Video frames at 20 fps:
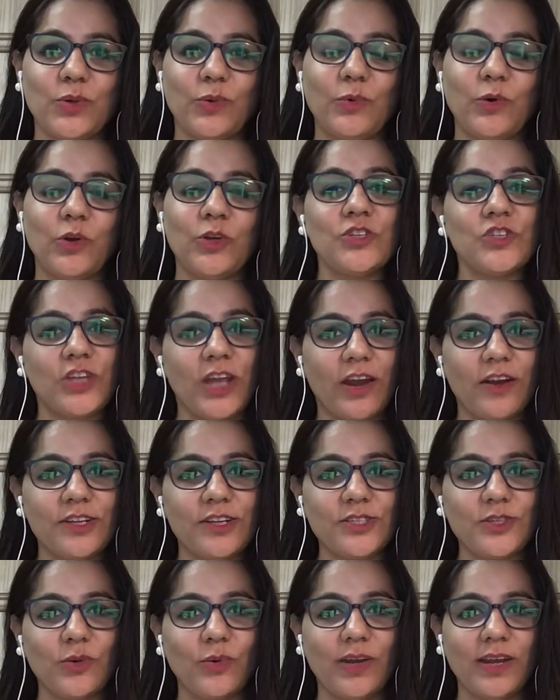on
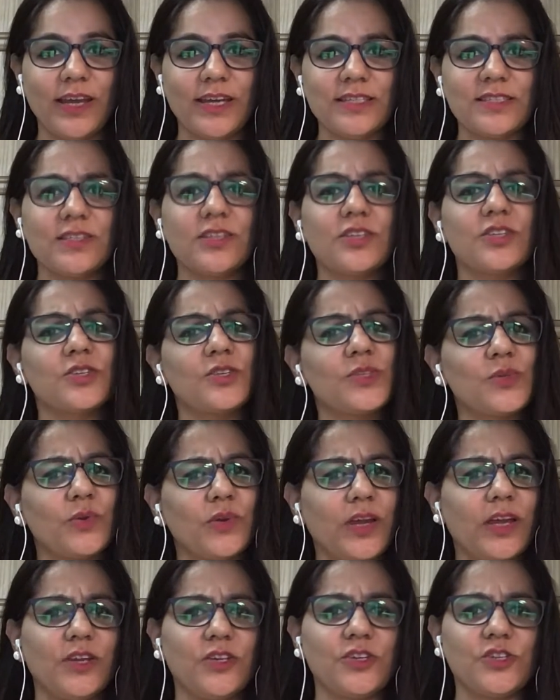charity organizations or
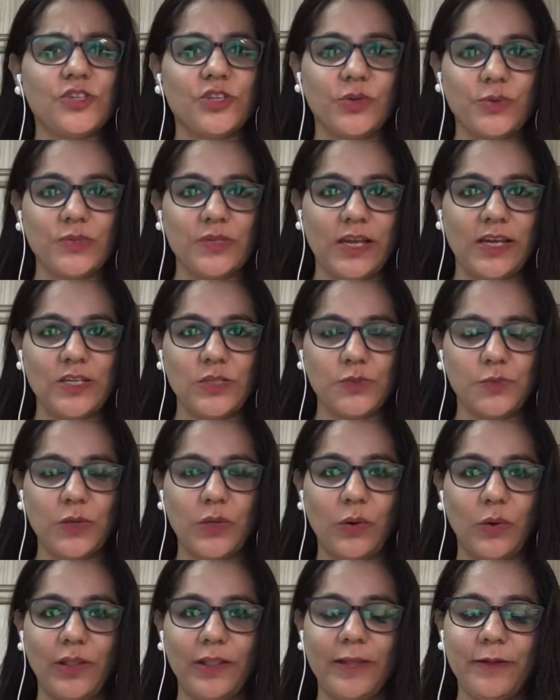NGOs as we
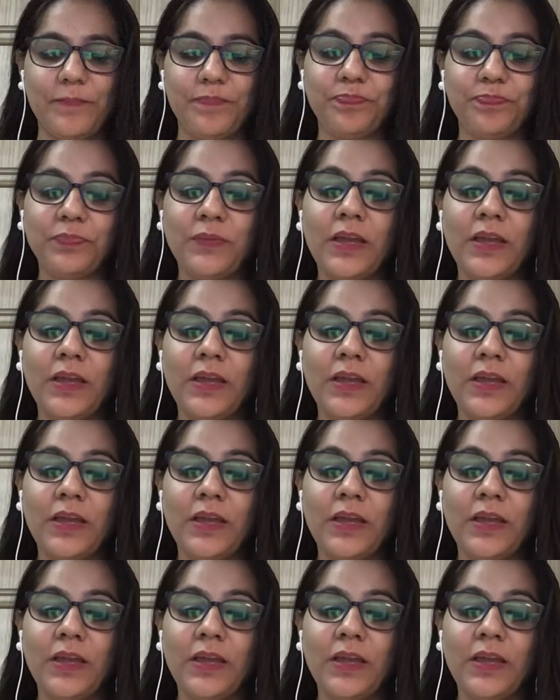call them.